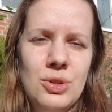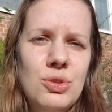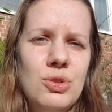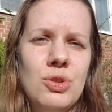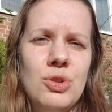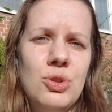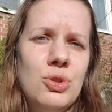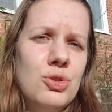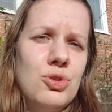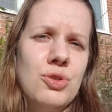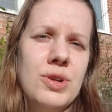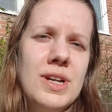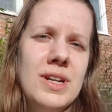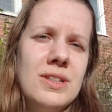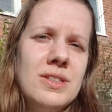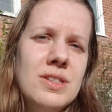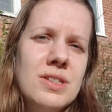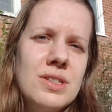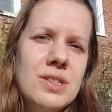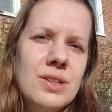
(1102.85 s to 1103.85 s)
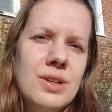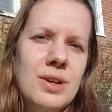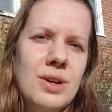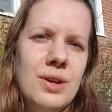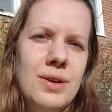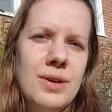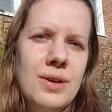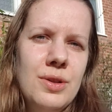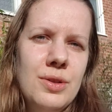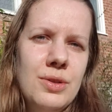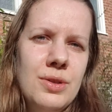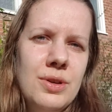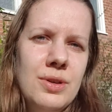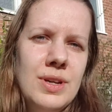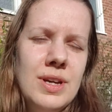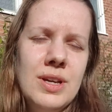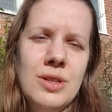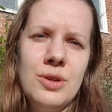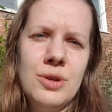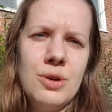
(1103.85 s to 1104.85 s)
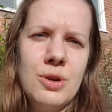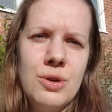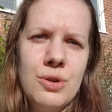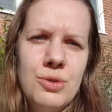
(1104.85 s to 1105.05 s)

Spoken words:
nutrients, either